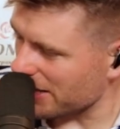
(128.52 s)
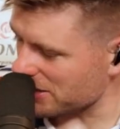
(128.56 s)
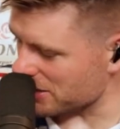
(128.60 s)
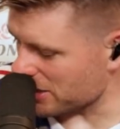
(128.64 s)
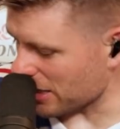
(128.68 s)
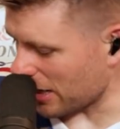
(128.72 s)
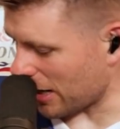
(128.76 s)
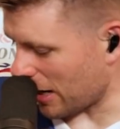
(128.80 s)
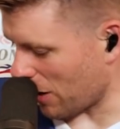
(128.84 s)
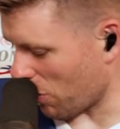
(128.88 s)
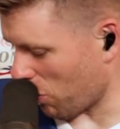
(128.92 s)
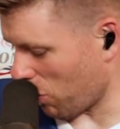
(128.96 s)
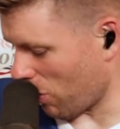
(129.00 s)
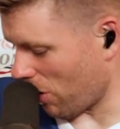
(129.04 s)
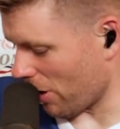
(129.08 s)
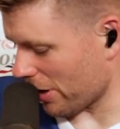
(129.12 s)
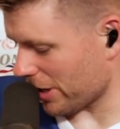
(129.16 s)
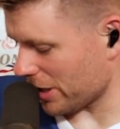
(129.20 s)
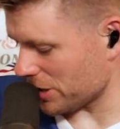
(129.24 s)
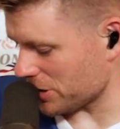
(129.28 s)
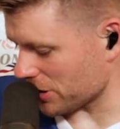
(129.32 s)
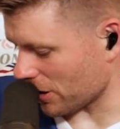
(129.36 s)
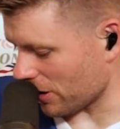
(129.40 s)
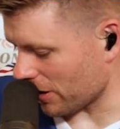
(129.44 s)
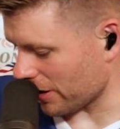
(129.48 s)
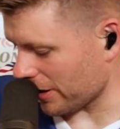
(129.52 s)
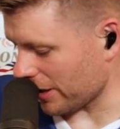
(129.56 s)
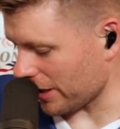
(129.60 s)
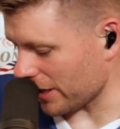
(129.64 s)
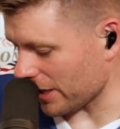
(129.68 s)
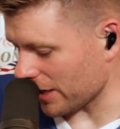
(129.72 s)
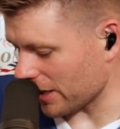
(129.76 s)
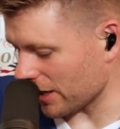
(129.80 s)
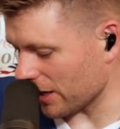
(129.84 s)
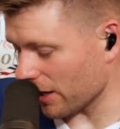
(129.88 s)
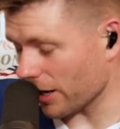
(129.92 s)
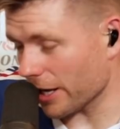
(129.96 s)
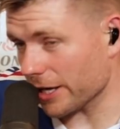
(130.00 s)
he's got a
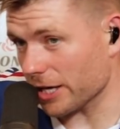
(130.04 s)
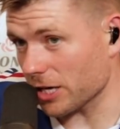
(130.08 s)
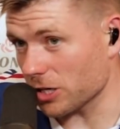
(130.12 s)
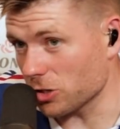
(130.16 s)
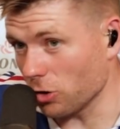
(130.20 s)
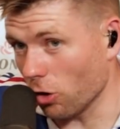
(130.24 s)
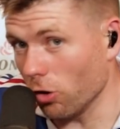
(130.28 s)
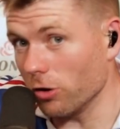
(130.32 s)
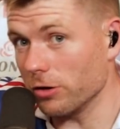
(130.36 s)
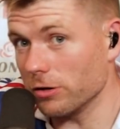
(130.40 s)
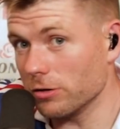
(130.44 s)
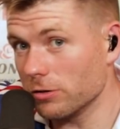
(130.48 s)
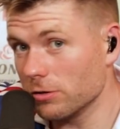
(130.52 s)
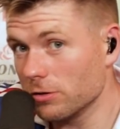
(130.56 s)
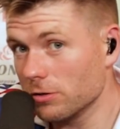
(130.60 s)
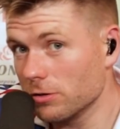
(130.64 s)
walkie-talkie like a gun.